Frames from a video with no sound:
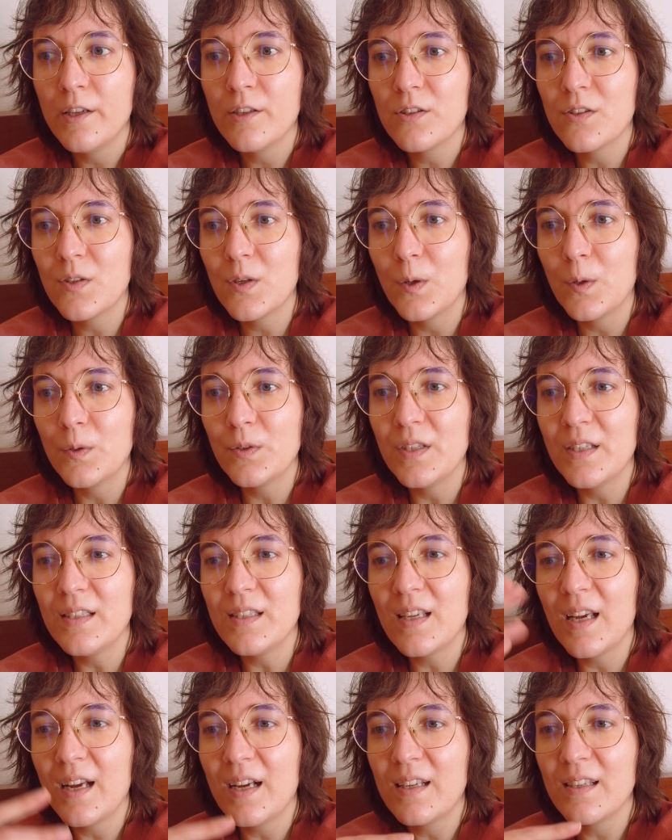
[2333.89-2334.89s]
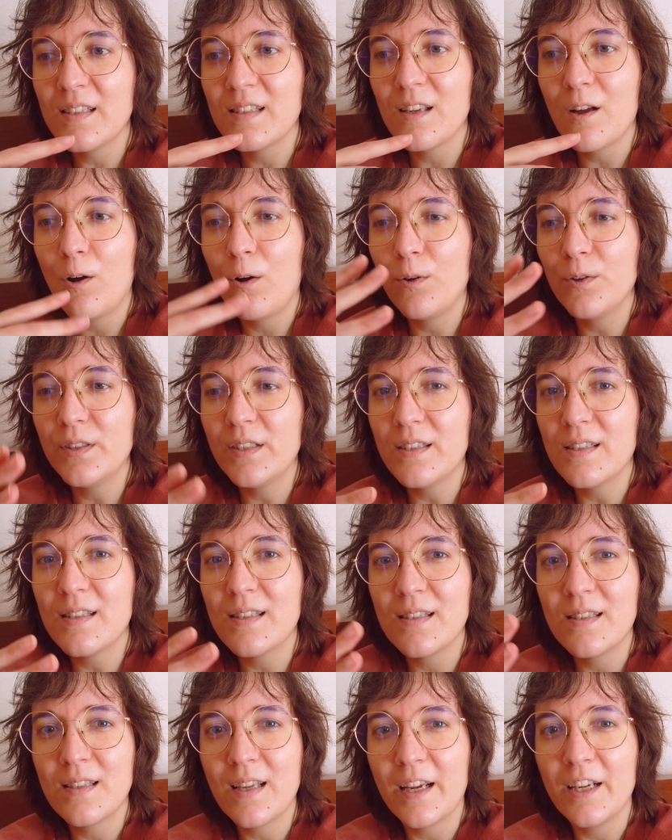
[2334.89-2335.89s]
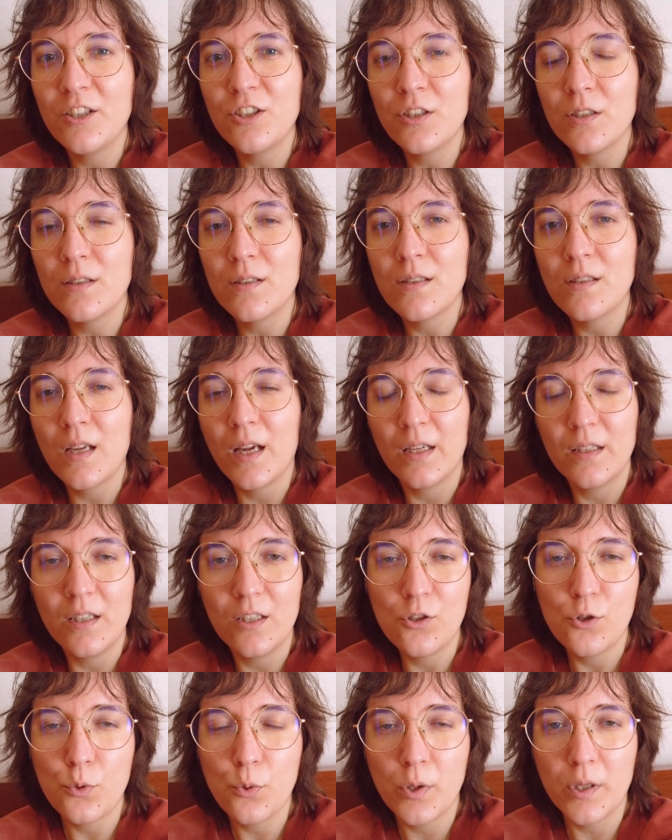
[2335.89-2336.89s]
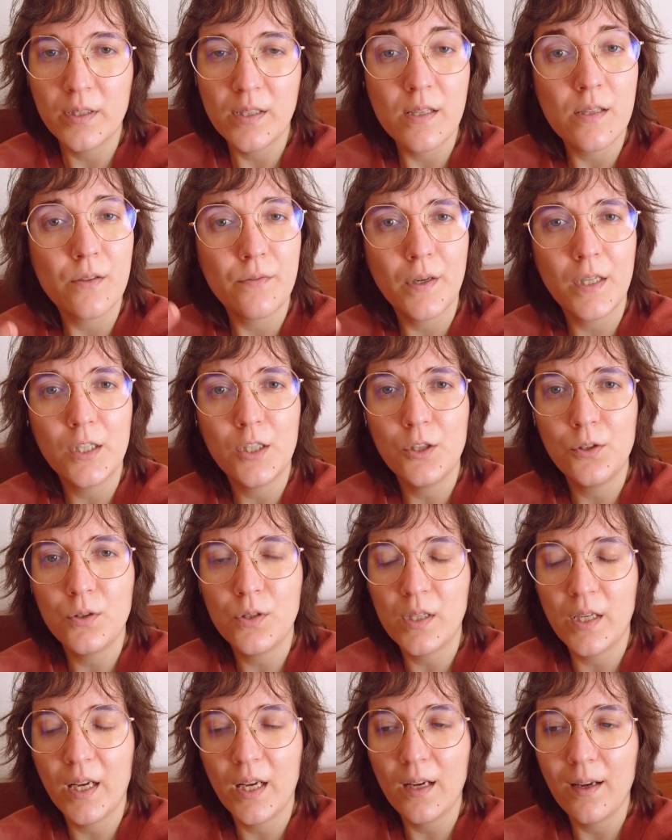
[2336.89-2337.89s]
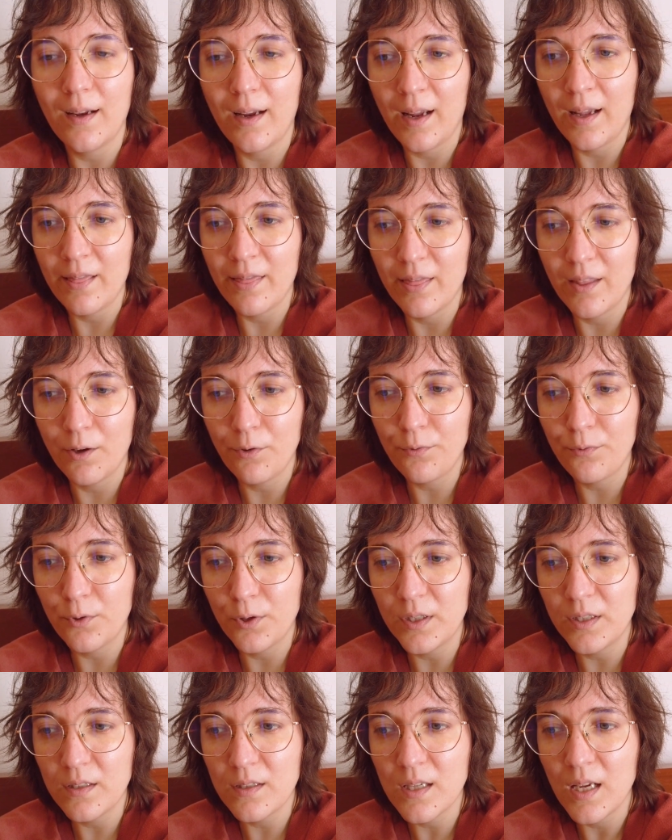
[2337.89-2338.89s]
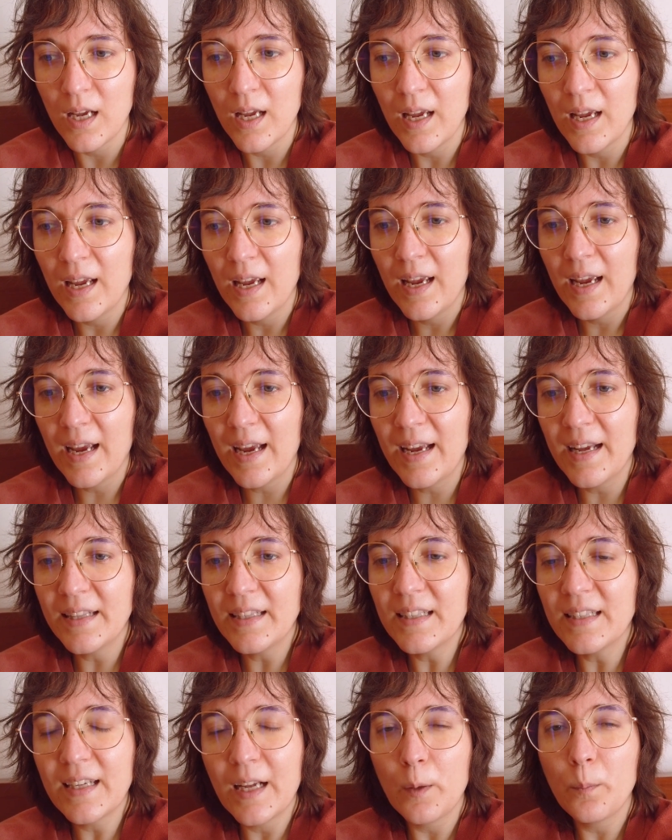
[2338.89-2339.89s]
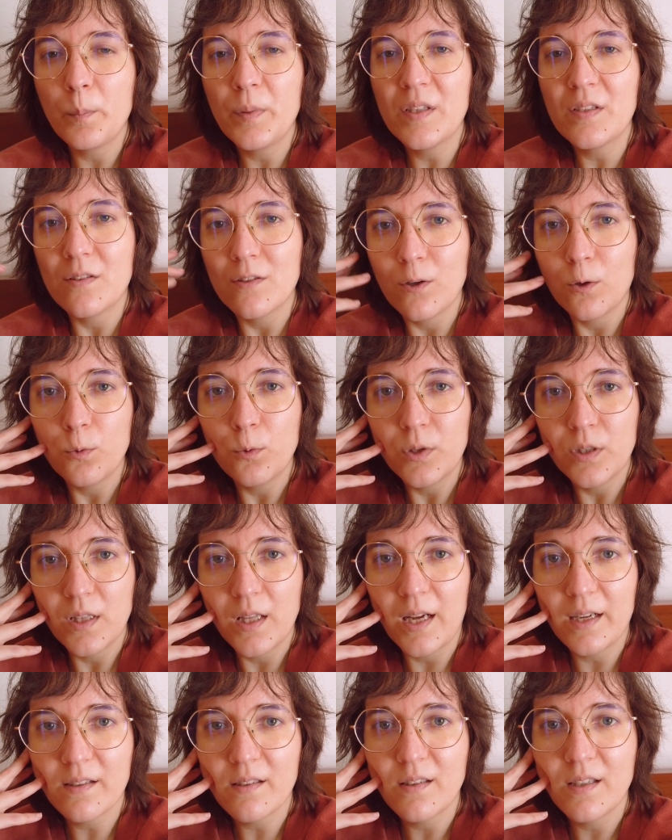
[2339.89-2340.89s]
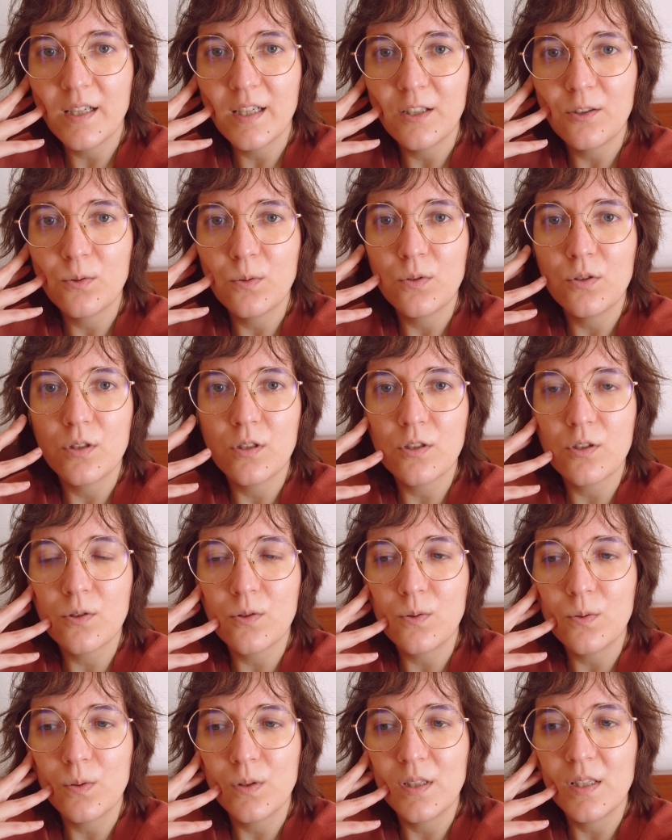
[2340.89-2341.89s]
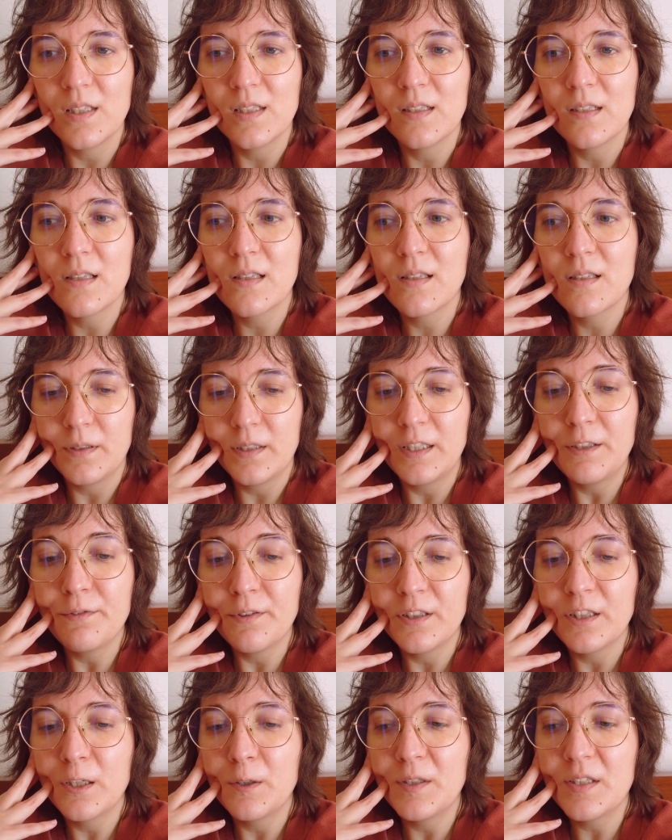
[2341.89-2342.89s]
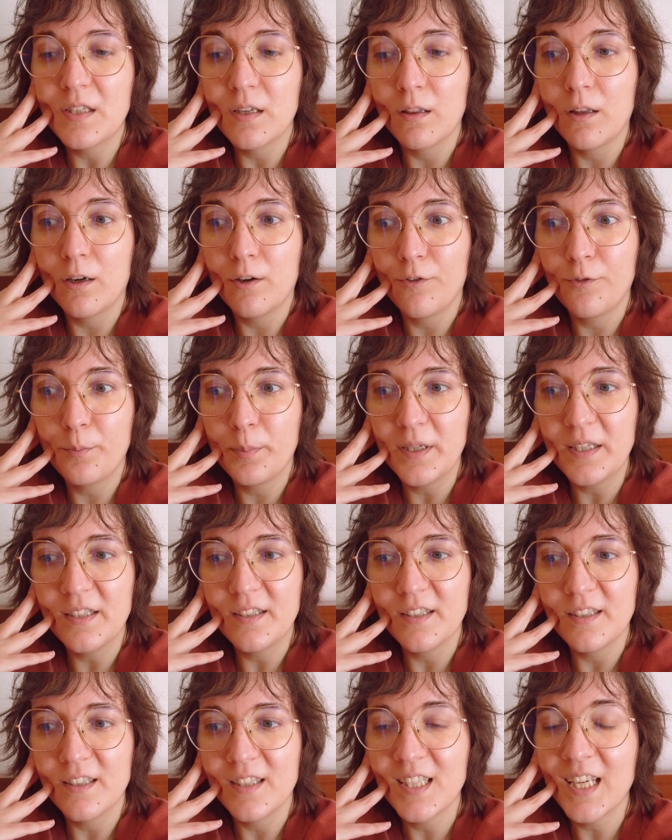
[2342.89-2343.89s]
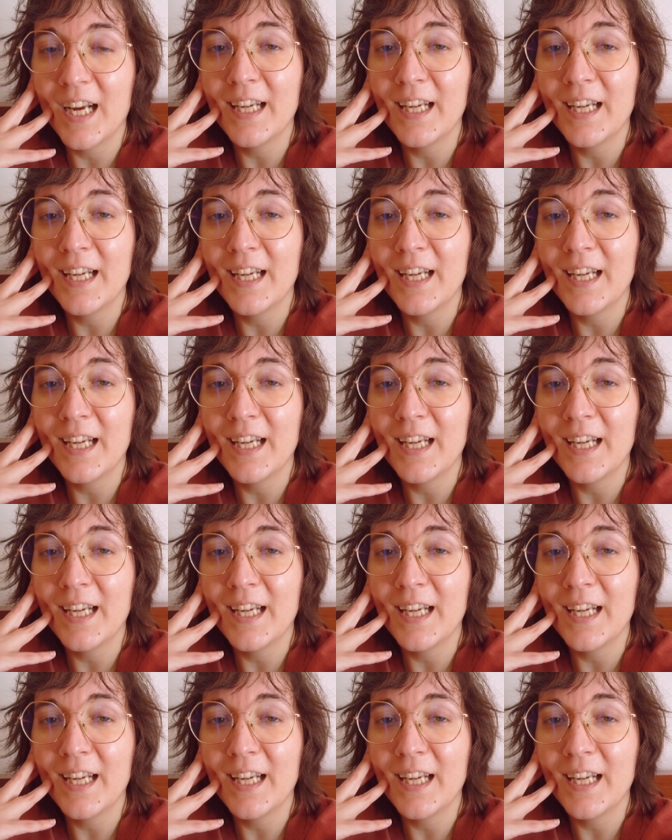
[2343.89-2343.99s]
So this has all these stages, and each one is very unique and different, and it can be so relaxing to just do this, even though it's a lot of pieces.